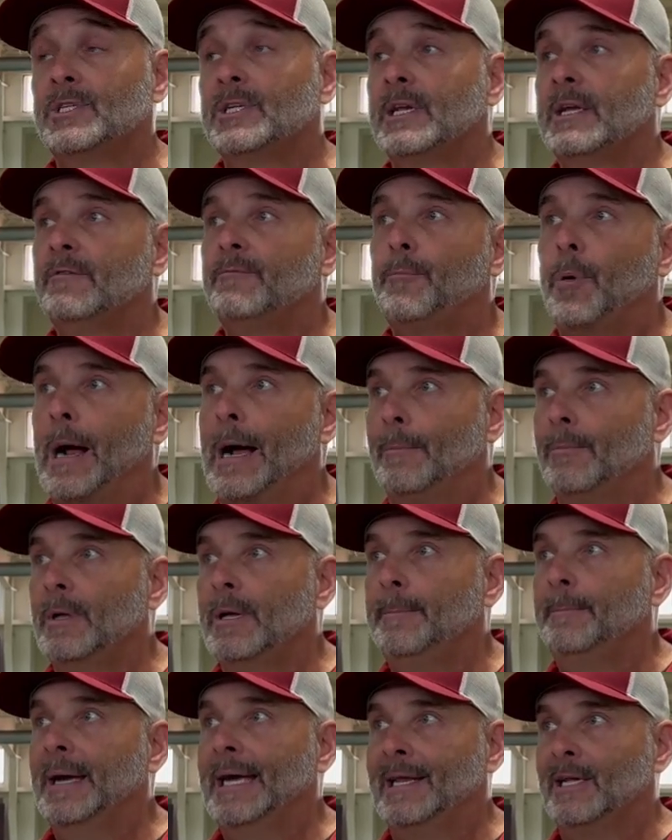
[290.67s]
that have
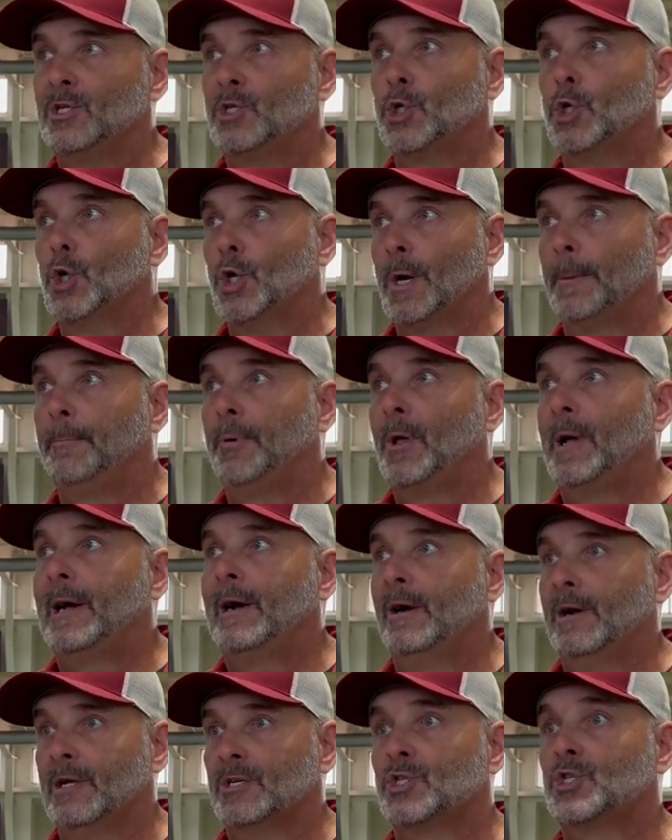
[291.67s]
probably been as good a
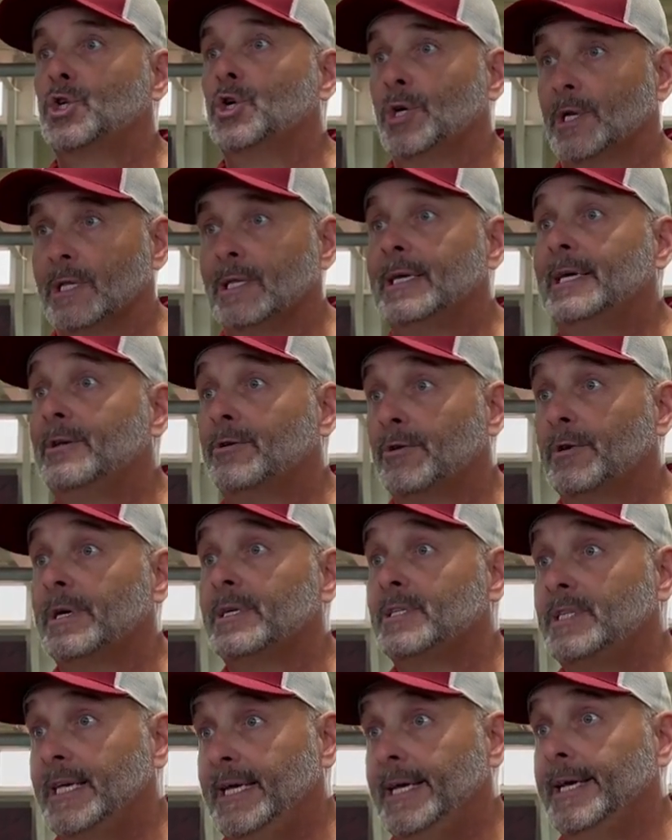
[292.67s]
player and as good a leader
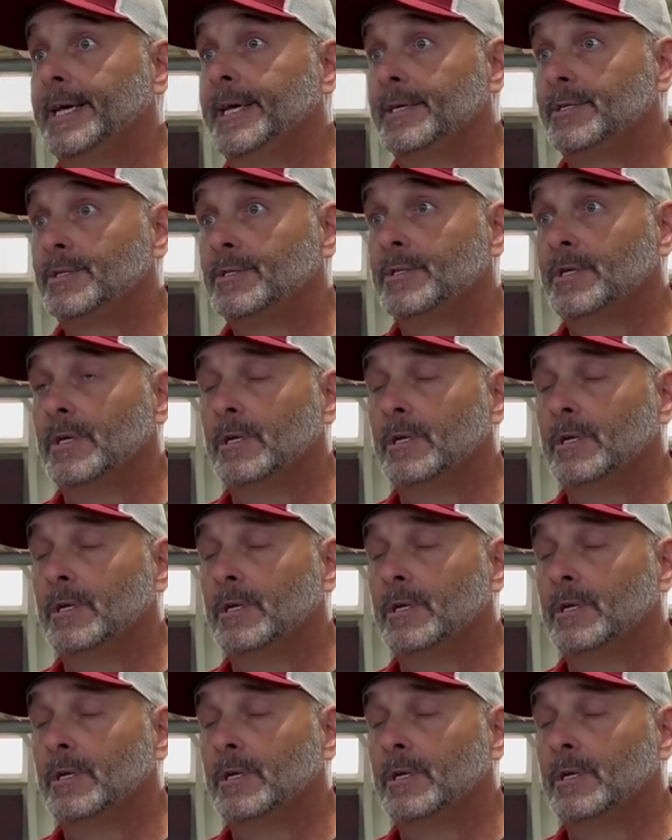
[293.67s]
as he is.